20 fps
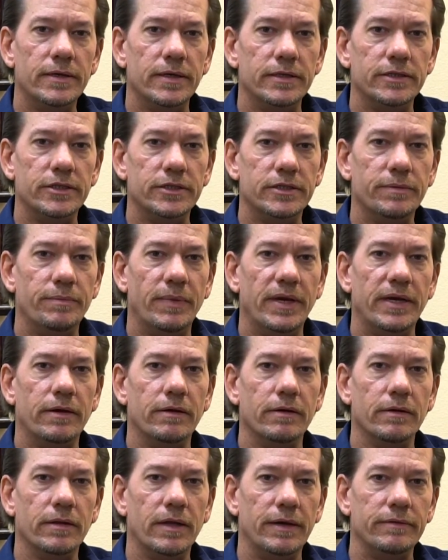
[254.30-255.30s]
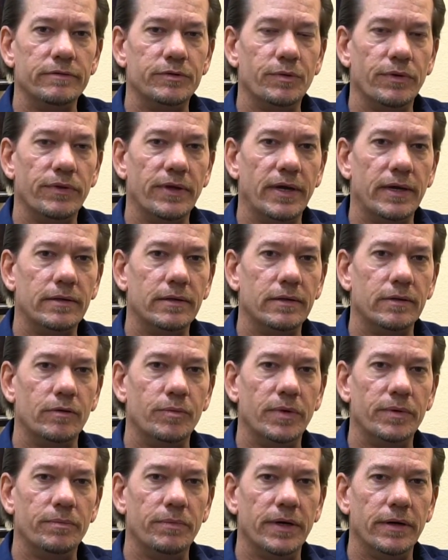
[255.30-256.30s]
Just to make our lives with that a little
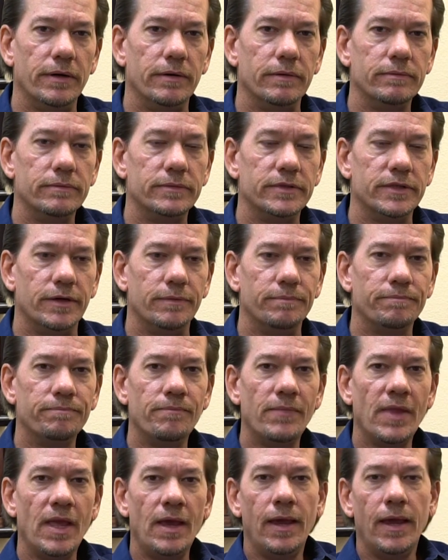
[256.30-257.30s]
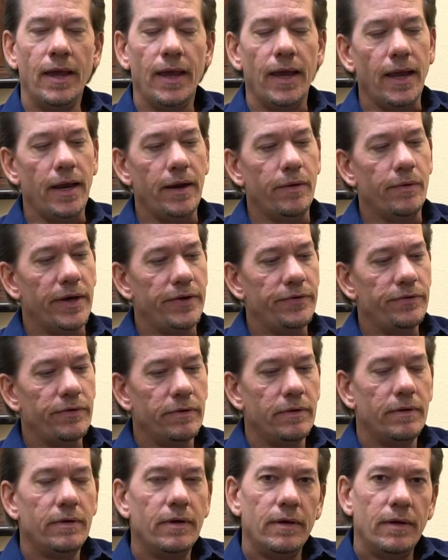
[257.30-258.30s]
bit better. So anyways,
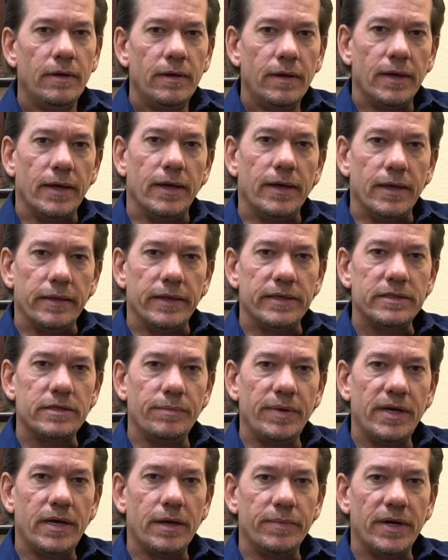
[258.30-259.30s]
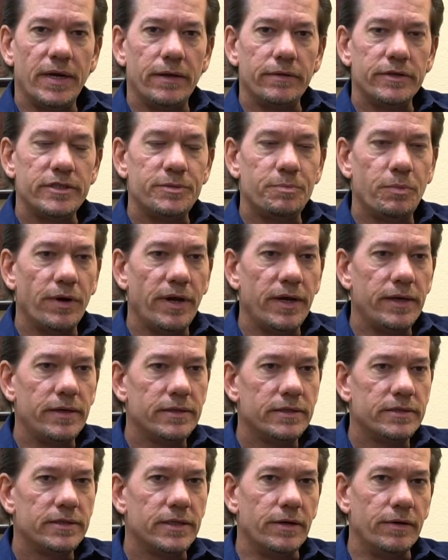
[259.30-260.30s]
that's going to be coming out in the
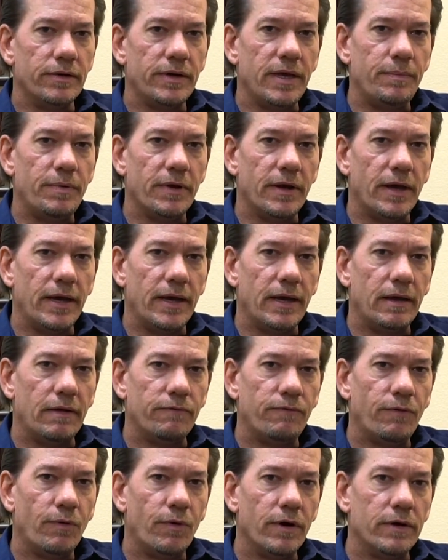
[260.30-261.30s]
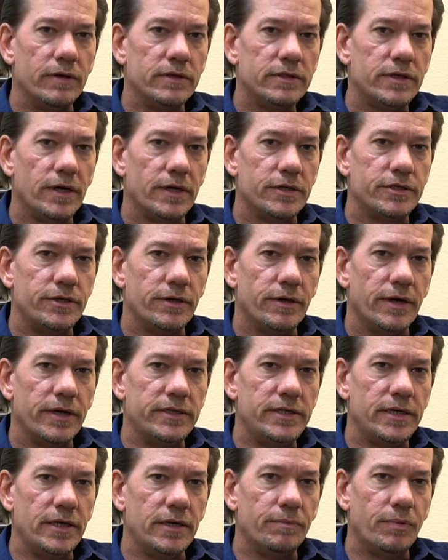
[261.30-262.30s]
spring, so keep an eye out for it. Talk to your
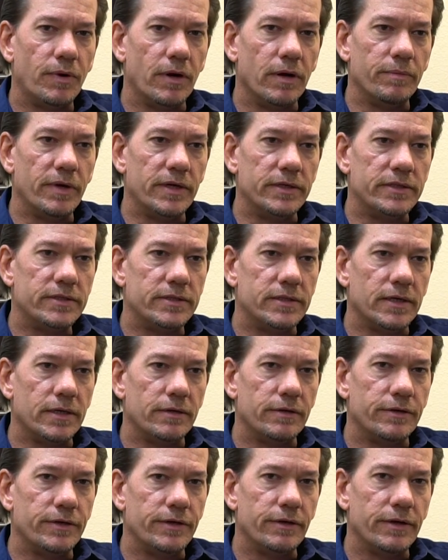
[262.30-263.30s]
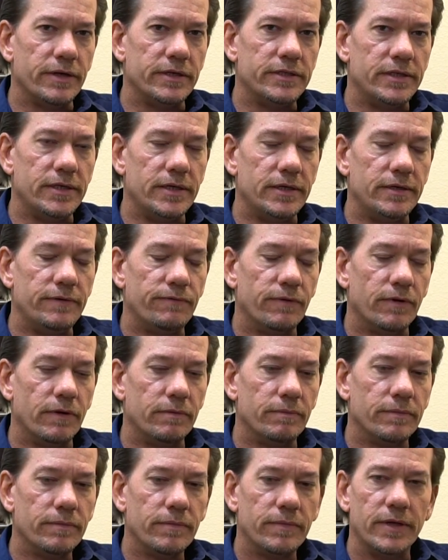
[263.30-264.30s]
IT department or your IT
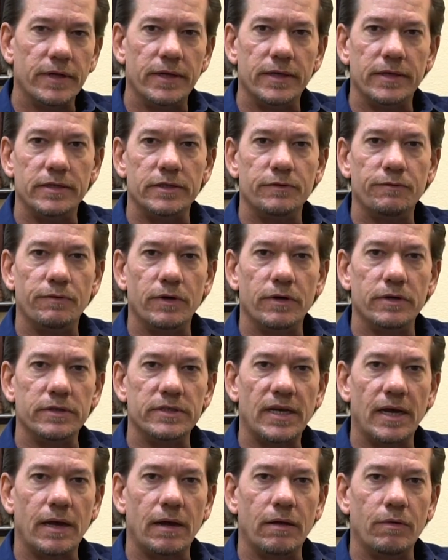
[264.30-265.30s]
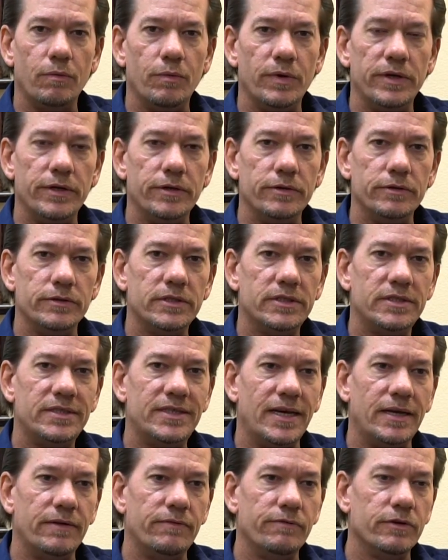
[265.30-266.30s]
firm as far as how Windows
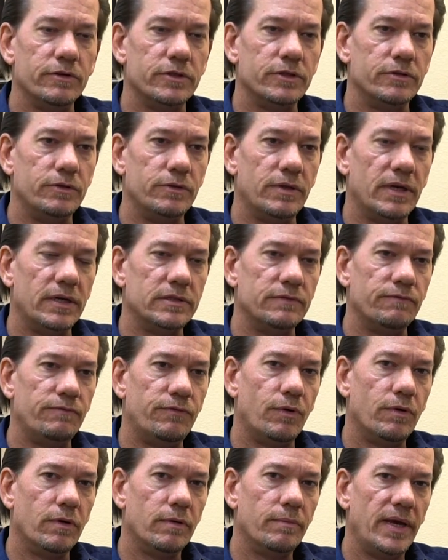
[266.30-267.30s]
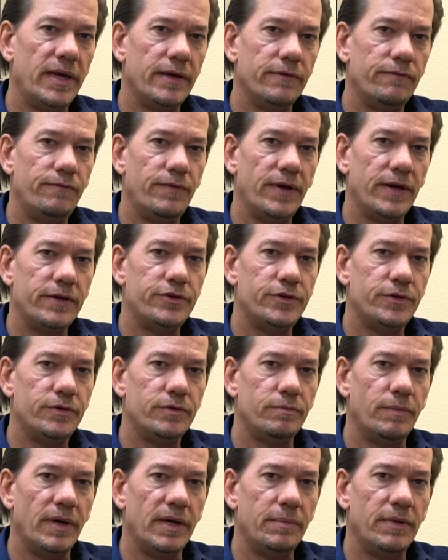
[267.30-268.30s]
10 version 2004 may affect
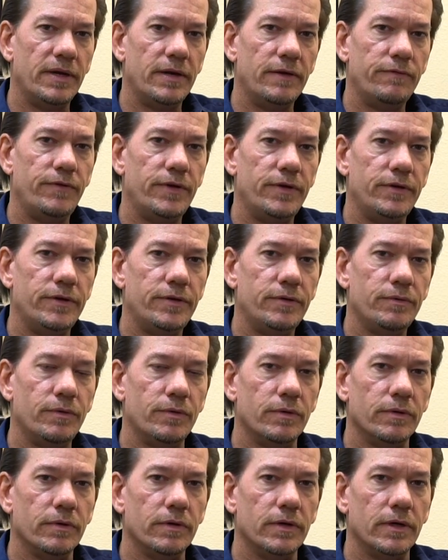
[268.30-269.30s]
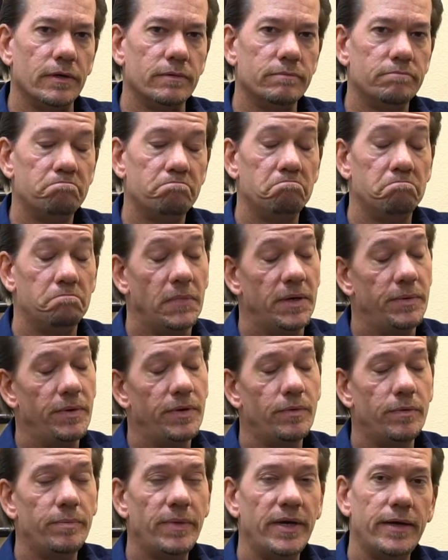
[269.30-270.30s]
you, may benefit you, or maybe
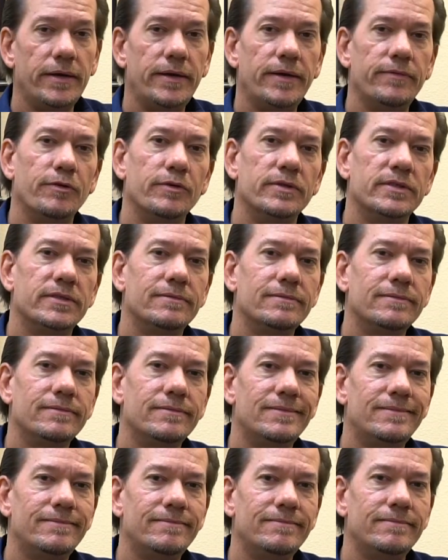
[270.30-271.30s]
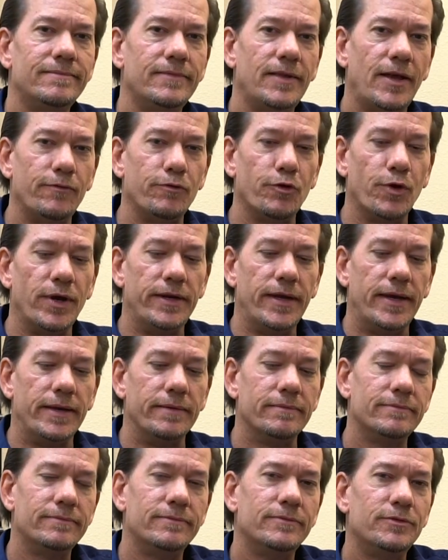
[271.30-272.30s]
it will make a difference. Have a great day.
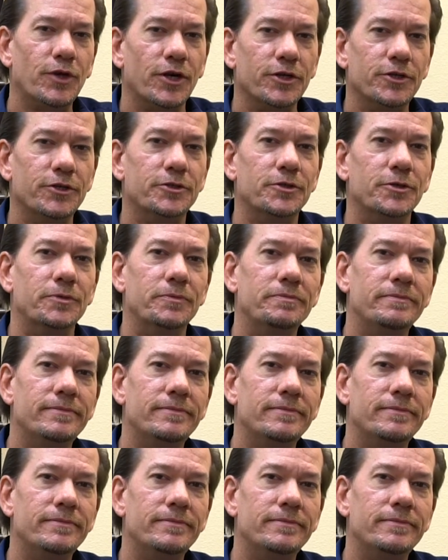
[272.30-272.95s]
Talk to you soon.